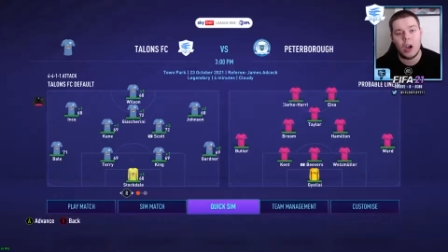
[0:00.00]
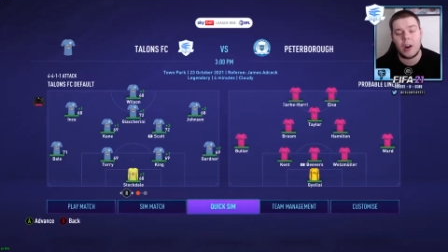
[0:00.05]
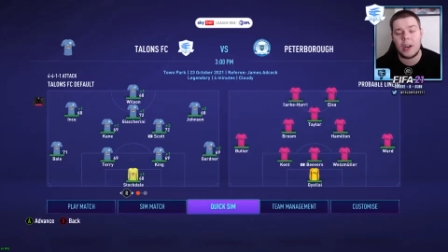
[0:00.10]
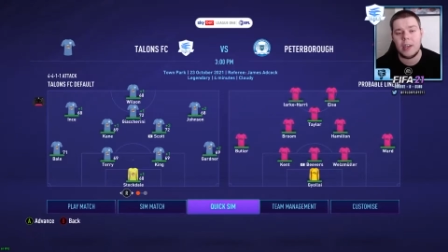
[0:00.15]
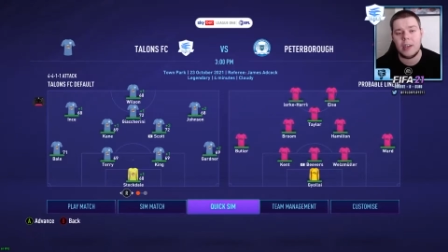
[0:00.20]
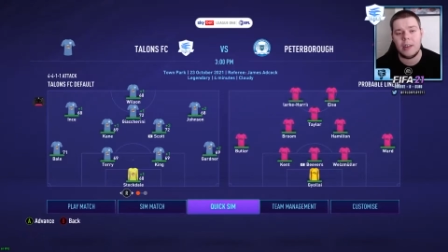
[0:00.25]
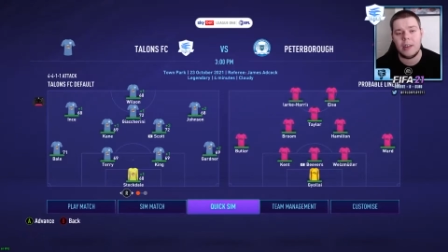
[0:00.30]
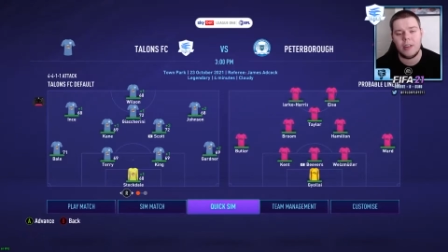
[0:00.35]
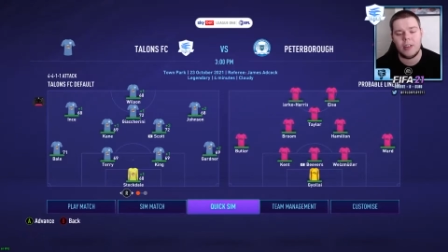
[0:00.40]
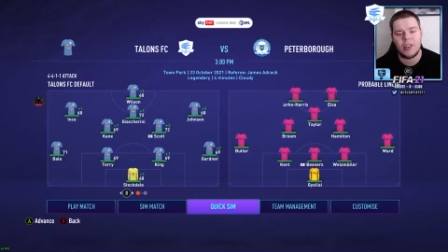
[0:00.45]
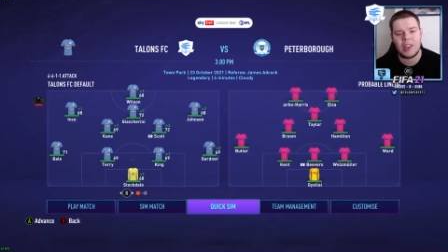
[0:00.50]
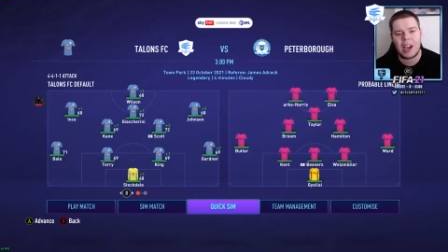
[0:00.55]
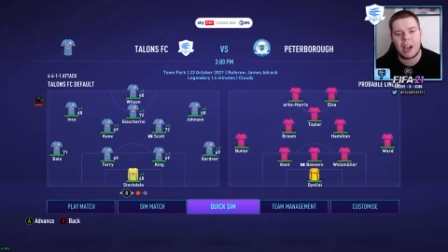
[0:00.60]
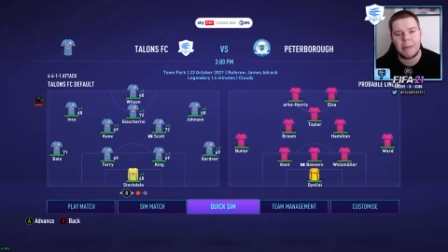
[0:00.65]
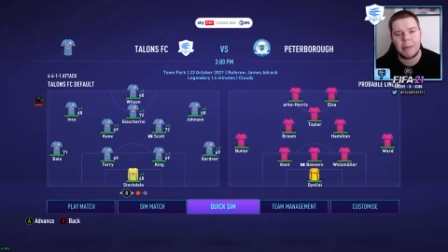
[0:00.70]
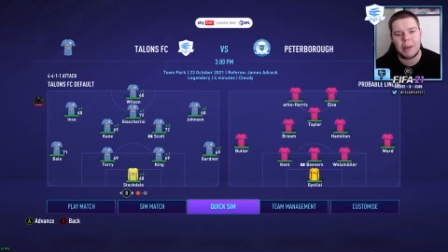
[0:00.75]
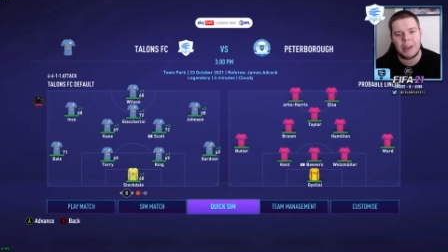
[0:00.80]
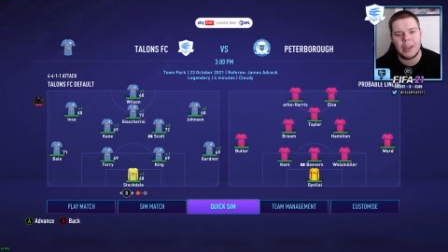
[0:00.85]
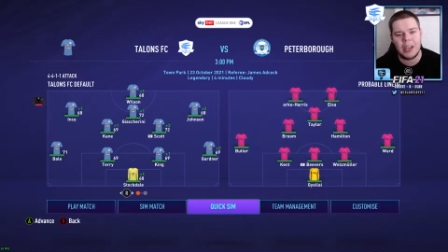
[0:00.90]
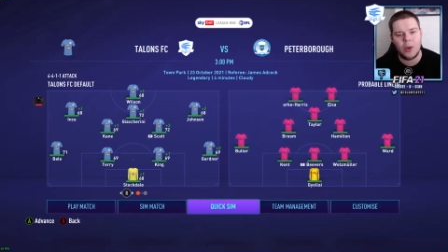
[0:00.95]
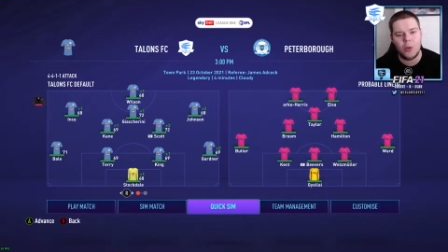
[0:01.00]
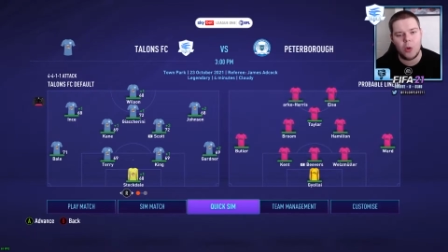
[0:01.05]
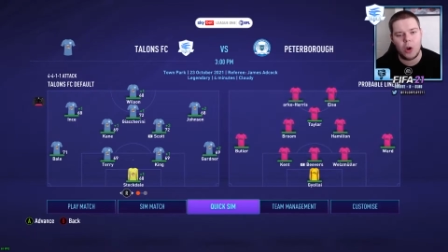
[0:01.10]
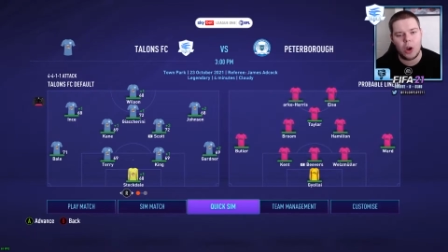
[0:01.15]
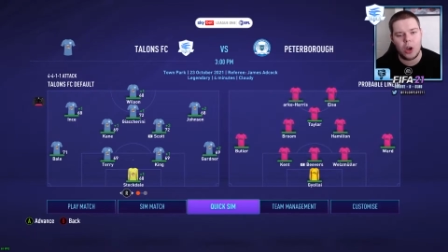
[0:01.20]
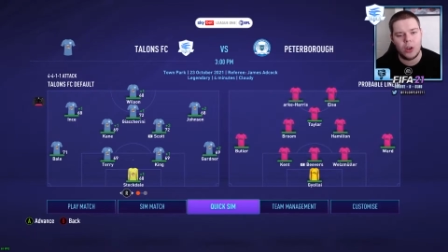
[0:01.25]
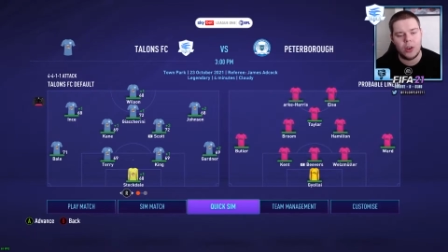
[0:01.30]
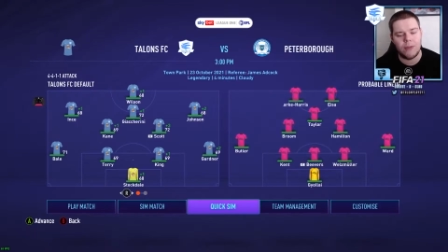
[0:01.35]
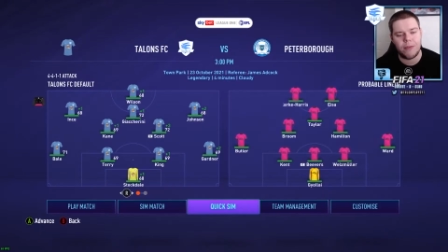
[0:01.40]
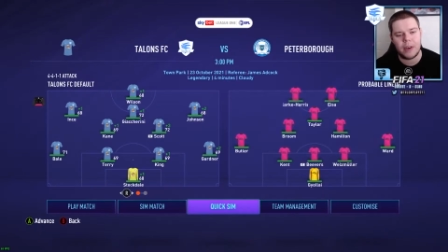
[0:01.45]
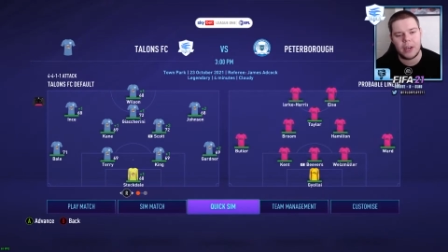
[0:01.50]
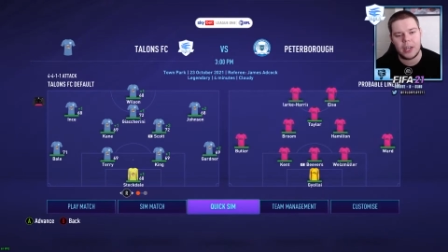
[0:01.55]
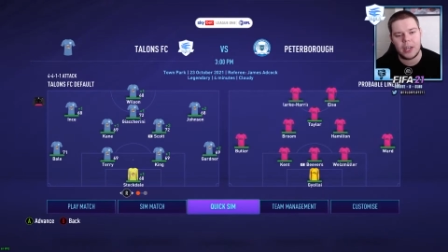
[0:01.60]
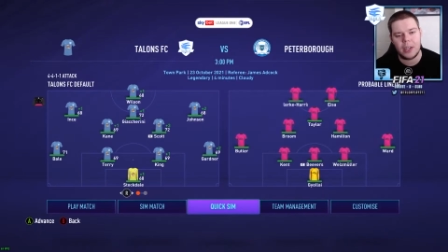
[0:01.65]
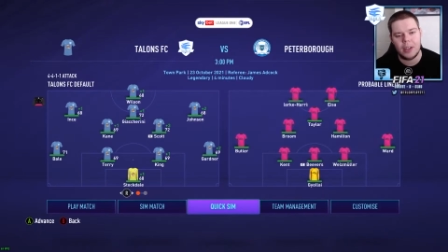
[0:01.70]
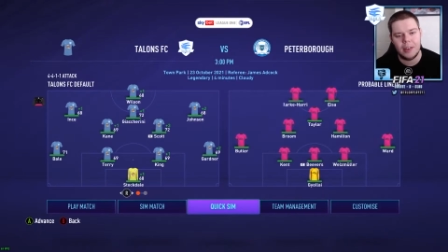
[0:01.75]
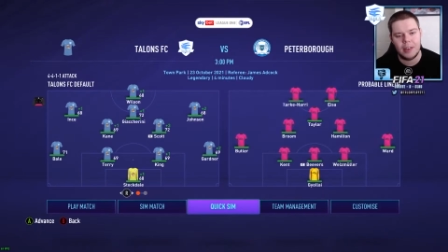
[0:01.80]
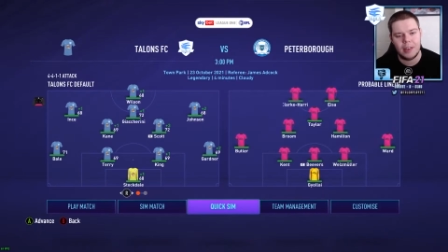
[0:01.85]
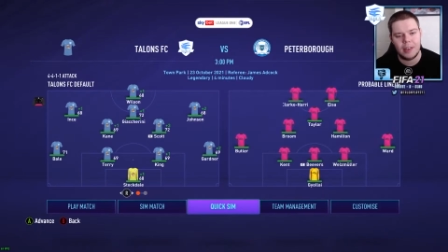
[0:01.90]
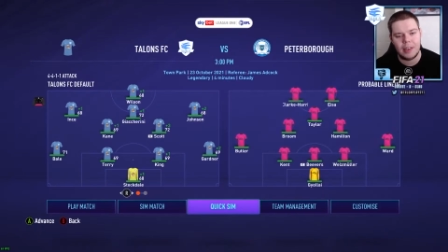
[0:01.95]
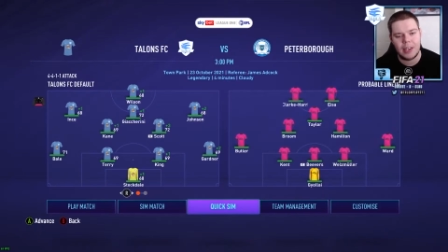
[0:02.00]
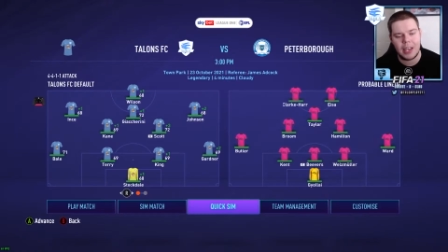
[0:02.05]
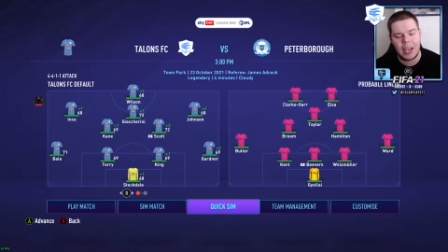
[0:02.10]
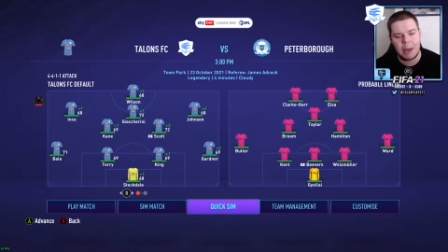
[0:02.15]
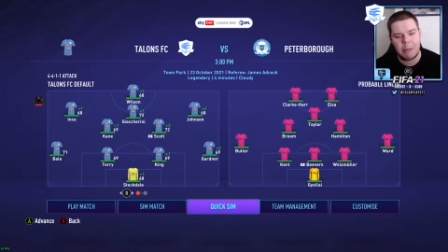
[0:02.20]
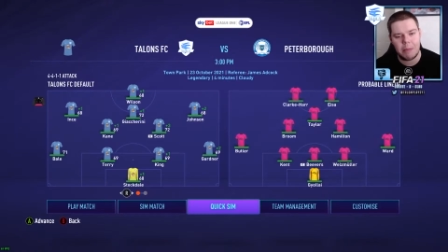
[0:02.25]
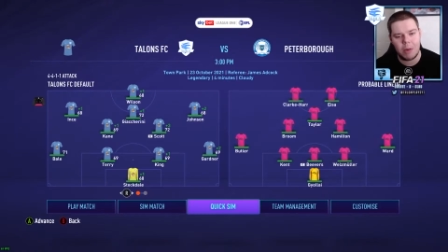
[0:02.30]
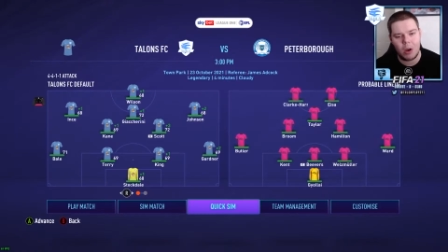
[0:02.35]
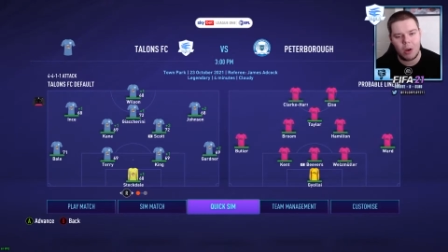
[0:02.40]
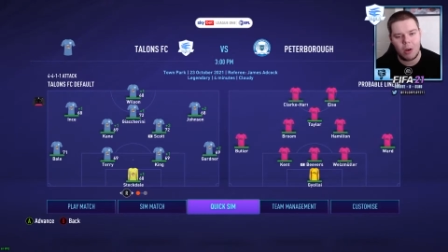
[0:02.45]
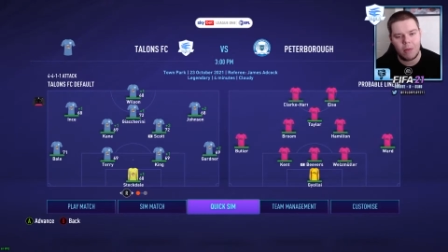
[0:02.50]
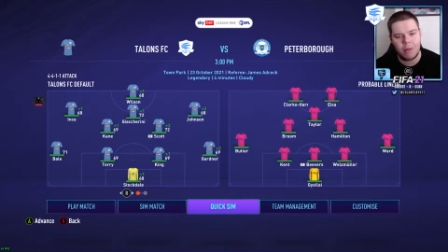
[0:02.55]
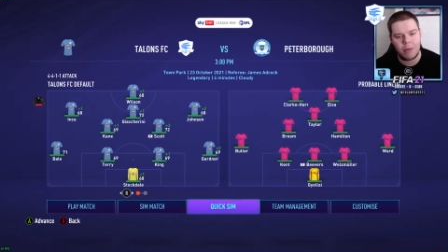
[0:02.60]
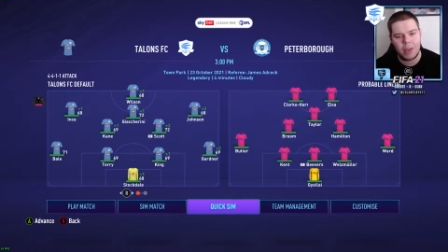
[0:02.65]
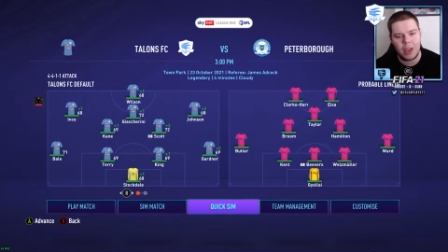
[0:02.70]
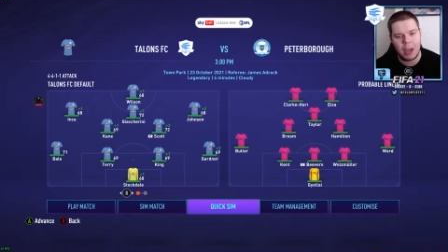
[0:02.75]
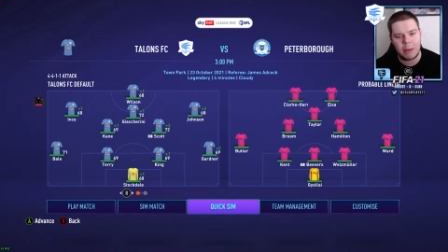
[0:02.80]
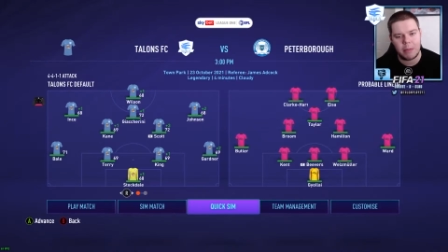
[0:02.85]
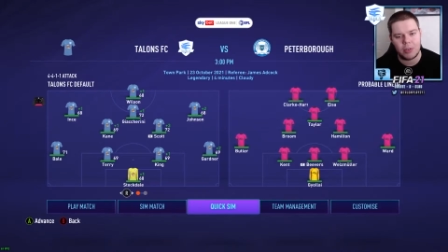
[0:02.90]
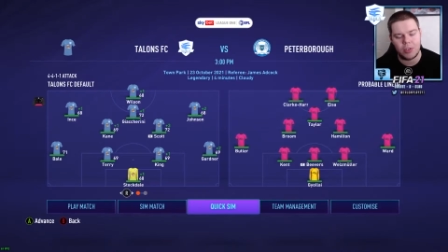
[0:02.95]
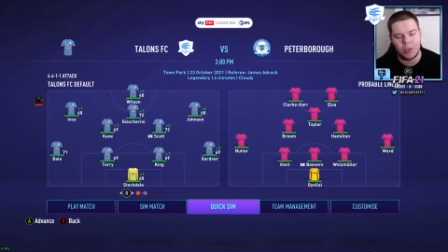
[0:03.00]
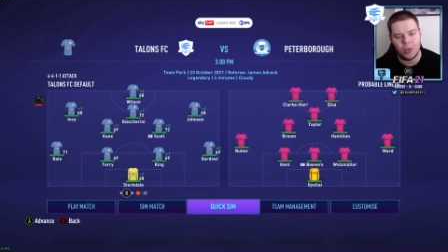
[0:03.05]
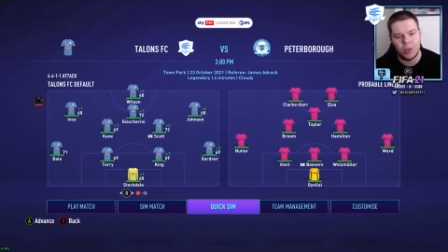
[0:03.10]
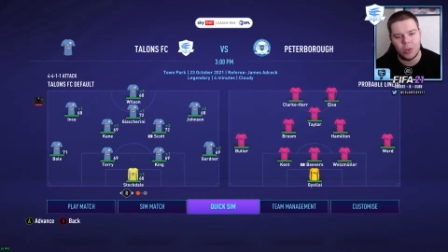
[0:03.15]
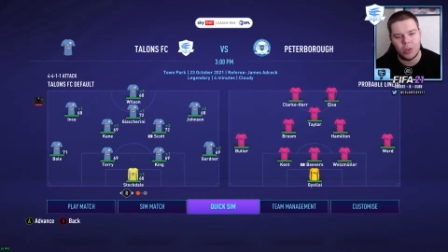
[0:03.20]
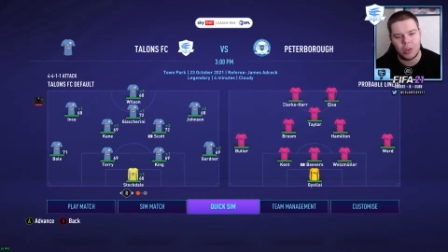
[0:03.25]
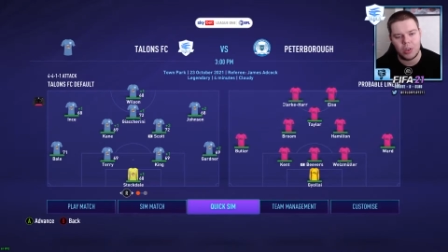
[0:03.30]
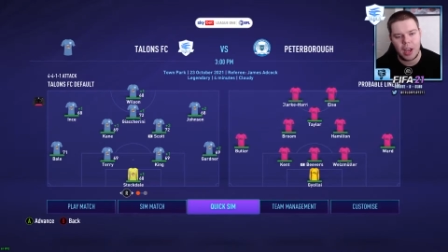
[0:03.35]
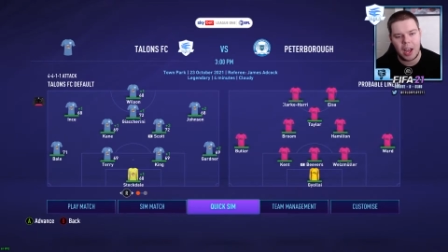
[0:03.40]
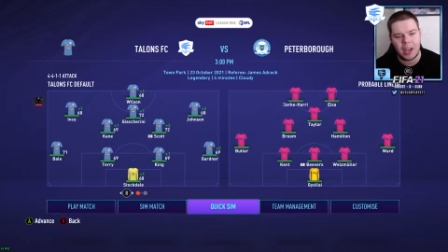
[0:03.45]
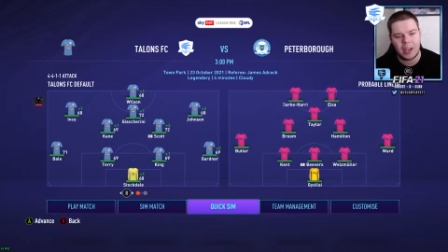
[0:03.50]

All right, and Skybet League One, final game of the episode,